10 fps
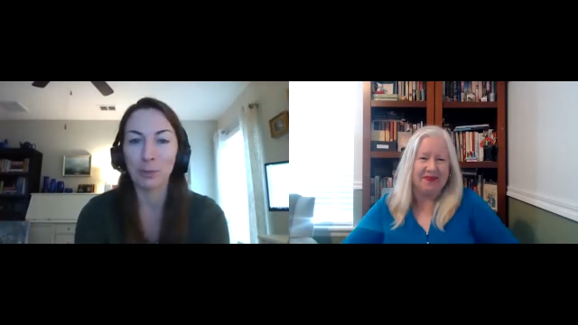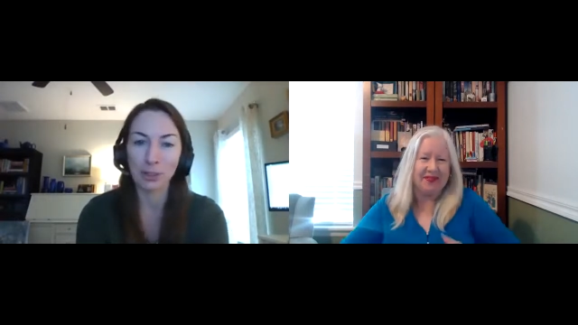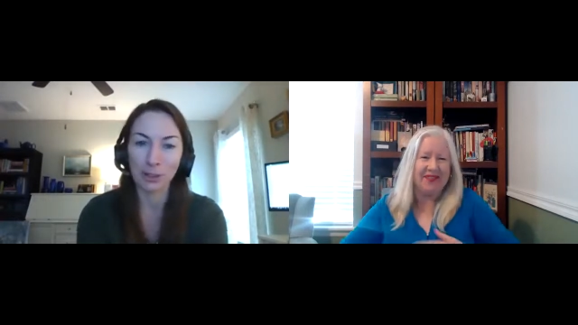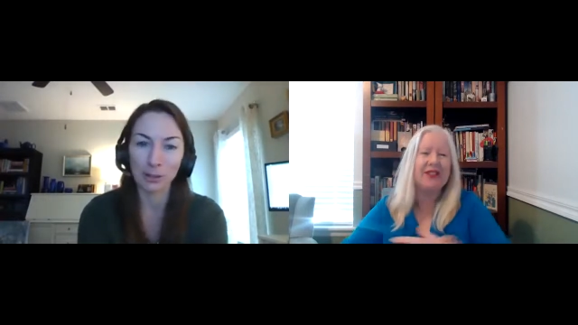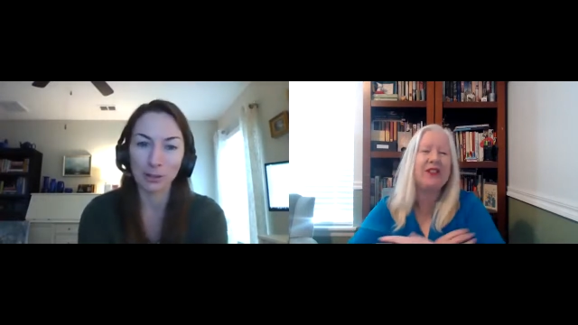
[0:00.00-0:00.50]
Speaker 1: but
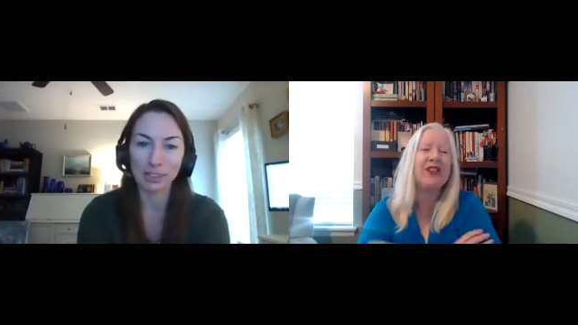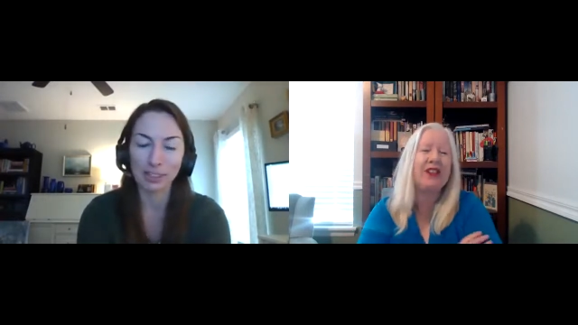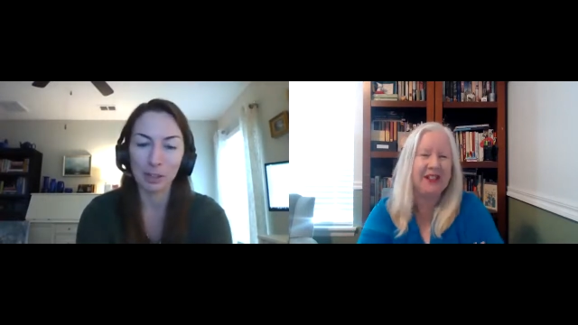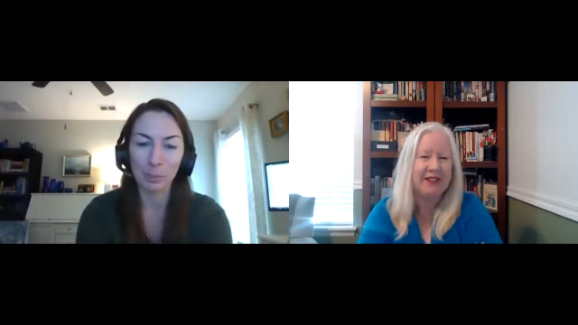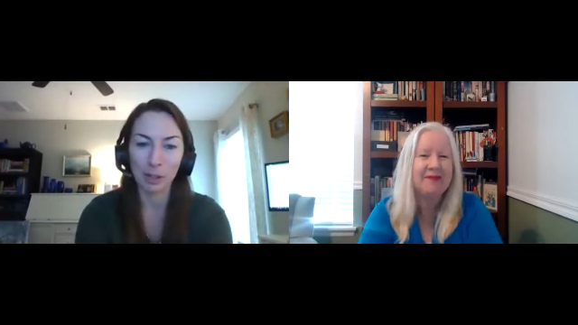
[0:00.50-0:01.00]
you know, that's
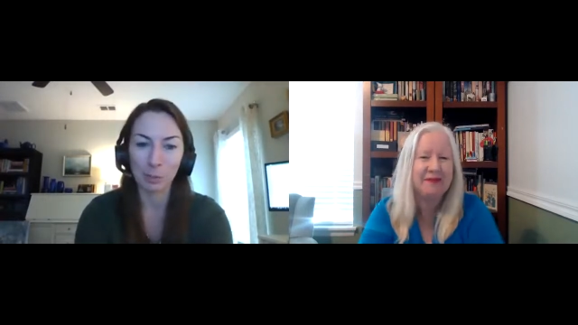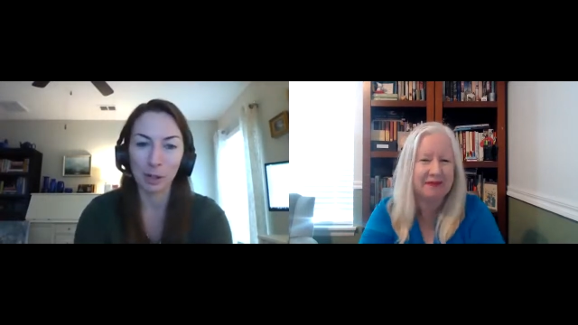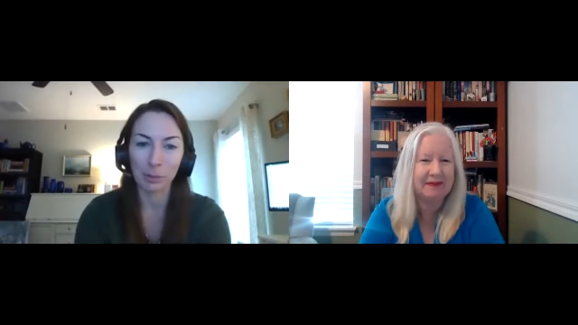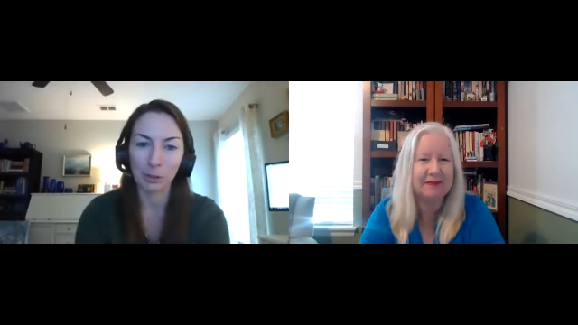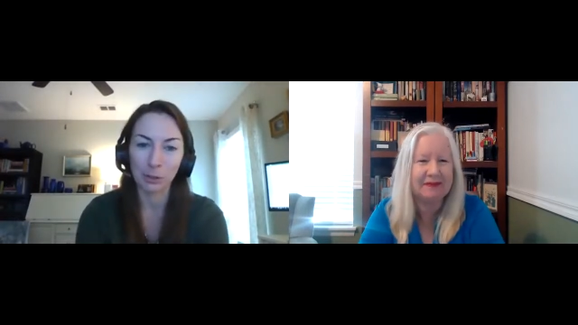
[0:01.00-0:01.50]
independent
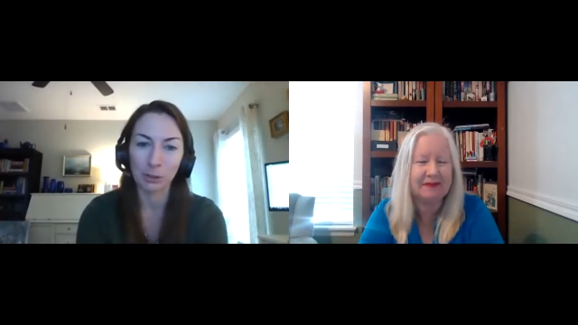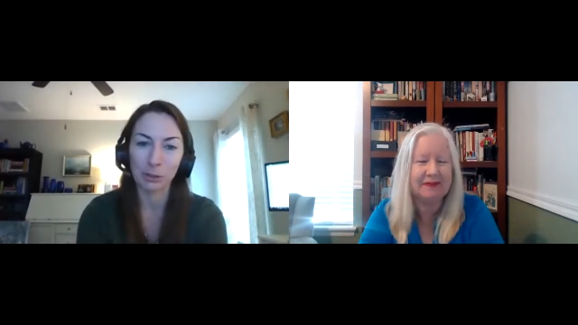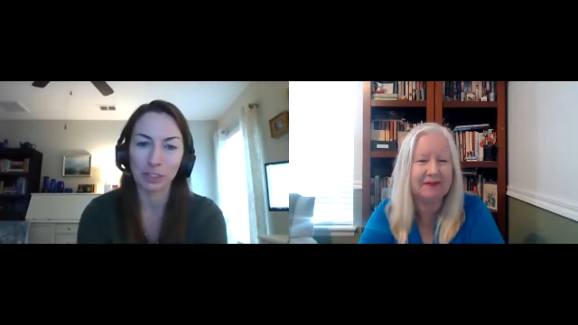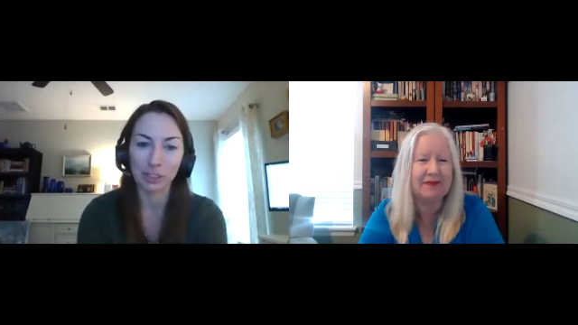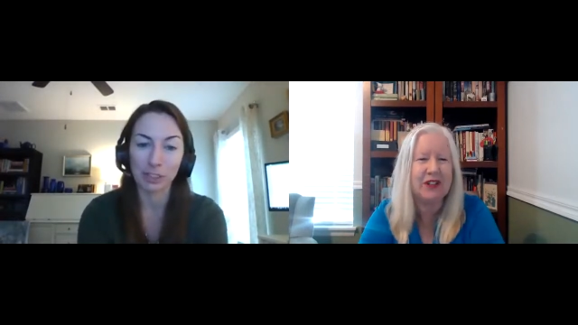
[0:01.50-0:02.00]

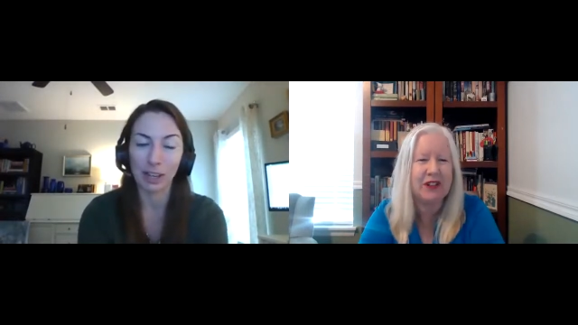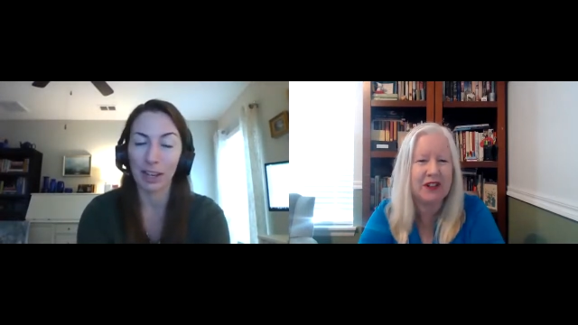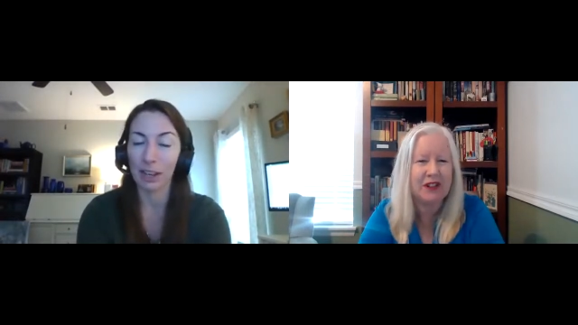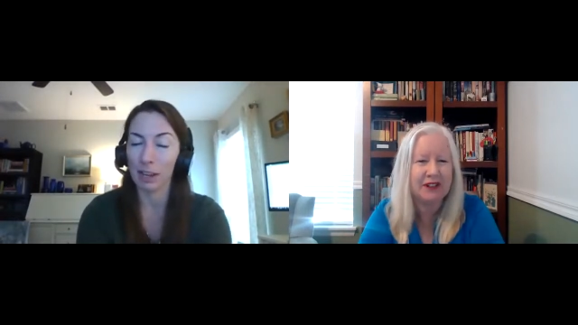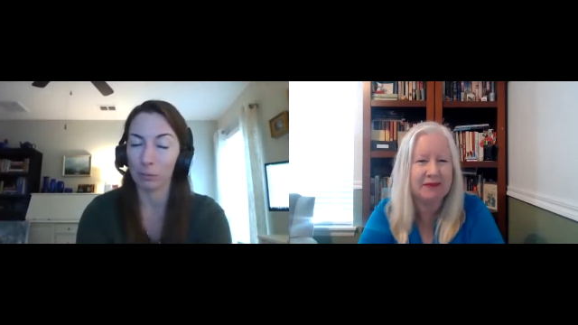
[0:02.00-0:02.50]
publishers and
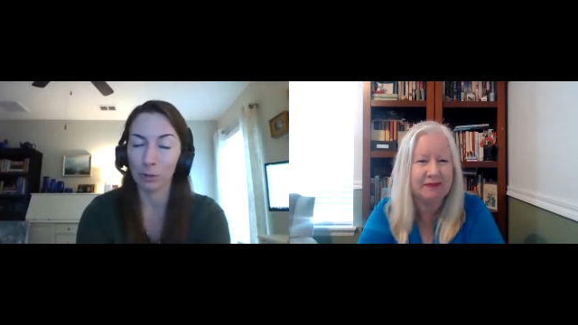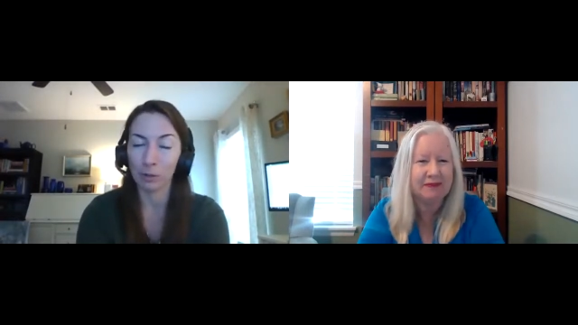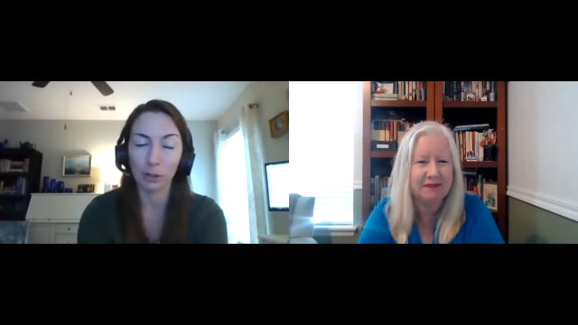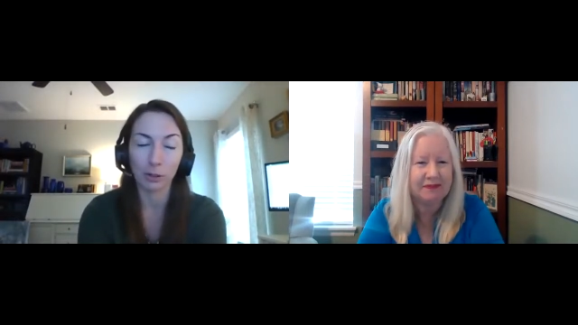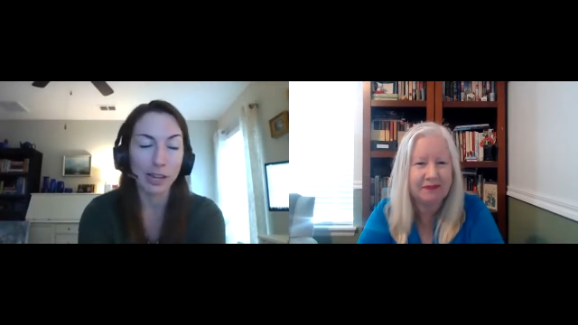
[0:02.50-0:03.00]
I, I'm
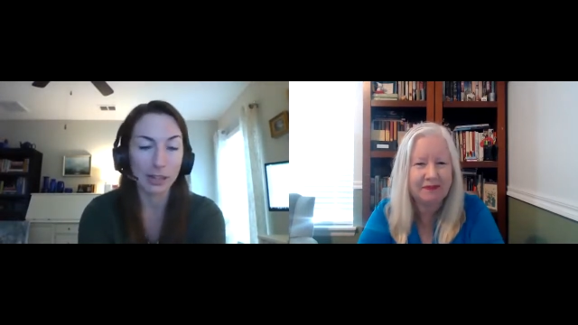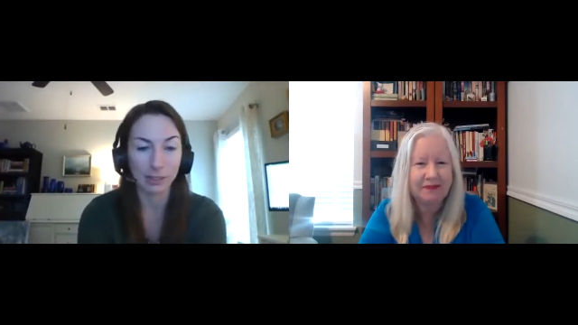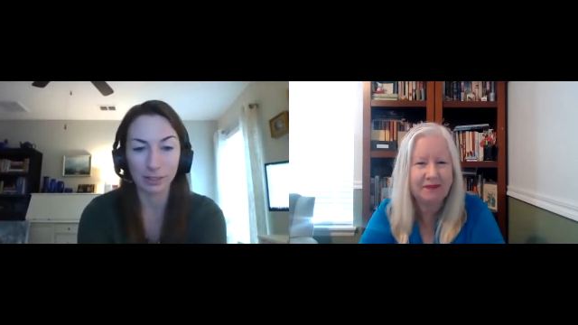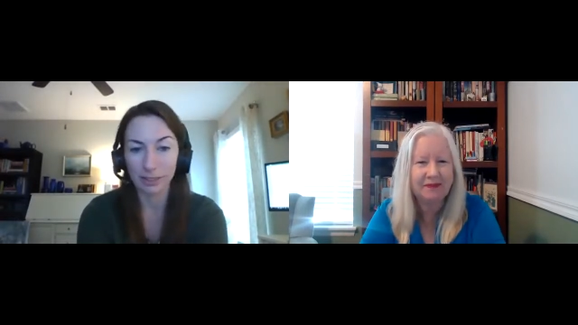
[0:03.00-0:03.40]
with great,